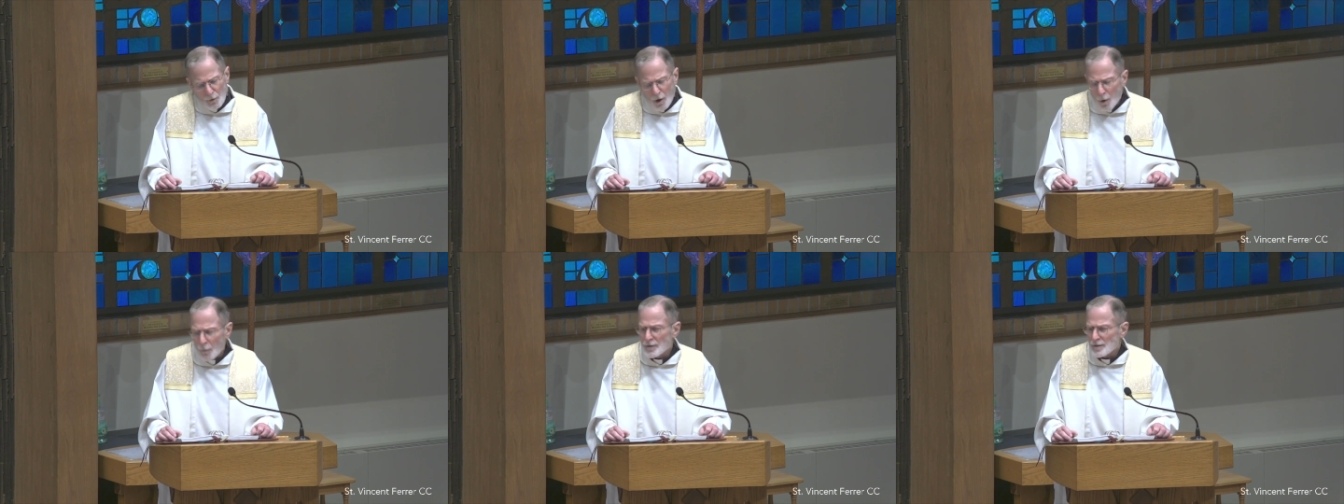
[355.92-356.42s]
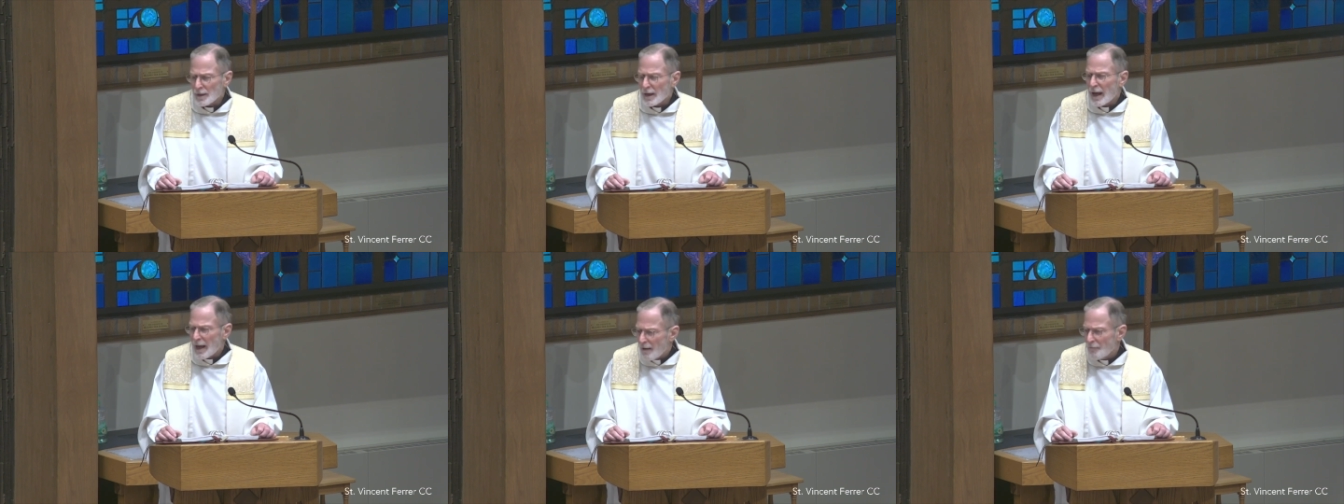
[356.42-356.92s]
We're always
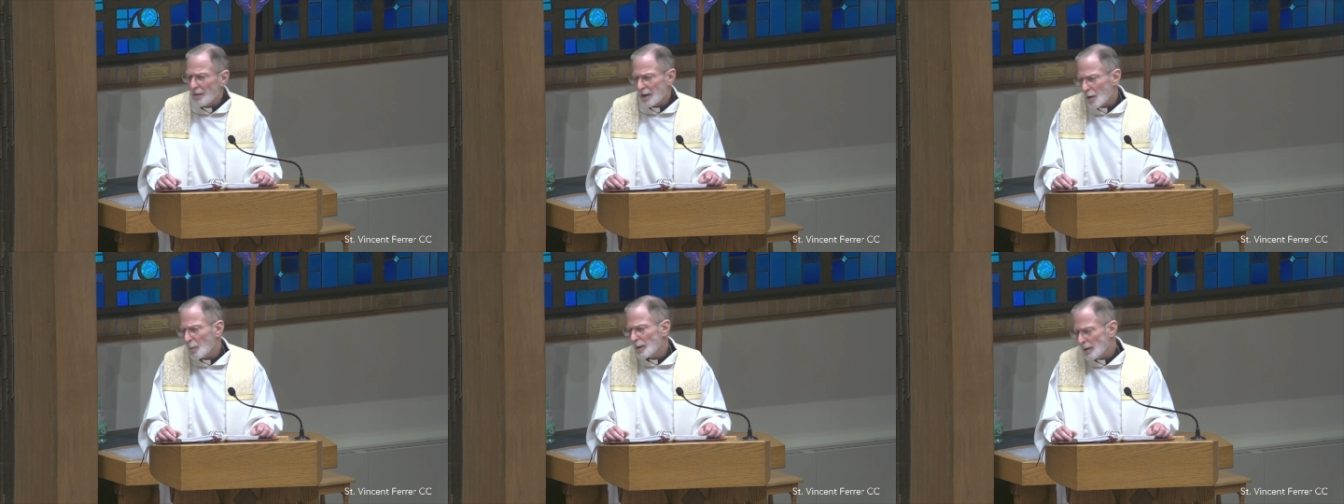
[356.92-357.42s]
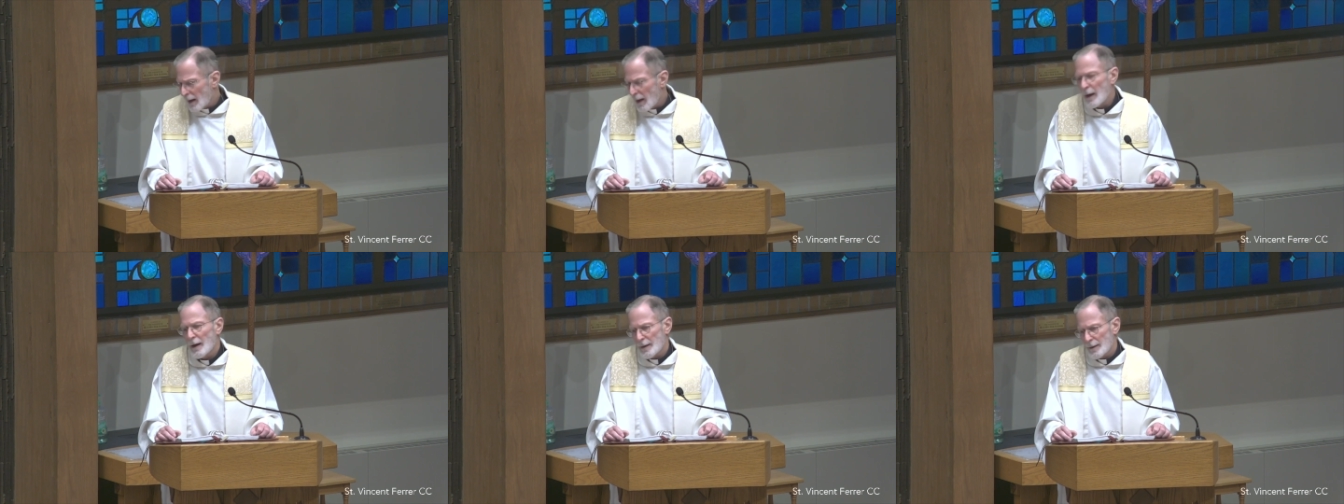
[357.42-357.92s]
going to have that, are we
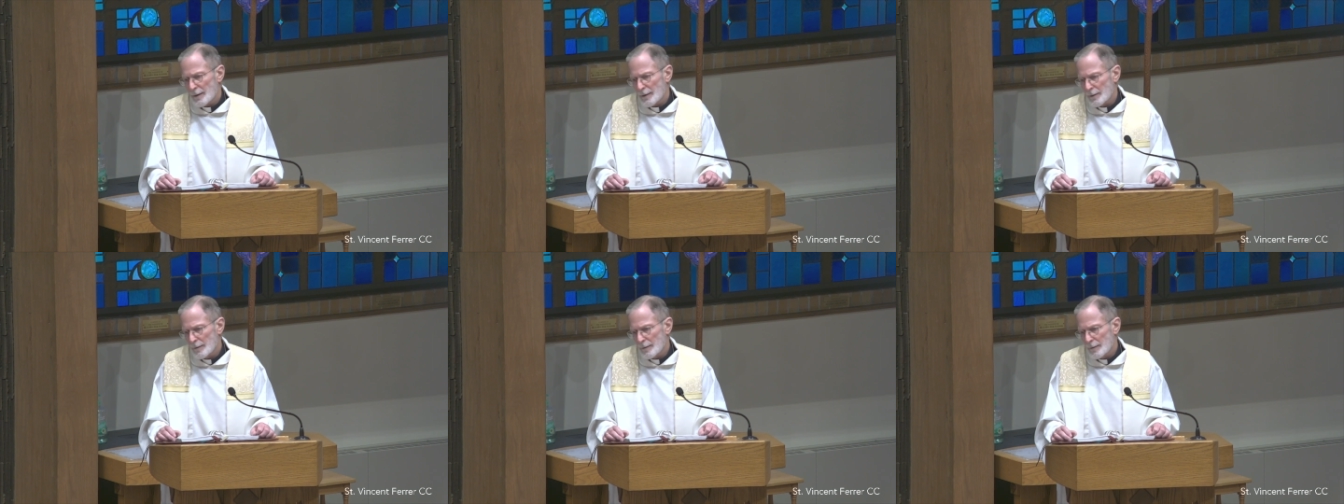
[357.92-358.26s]
not?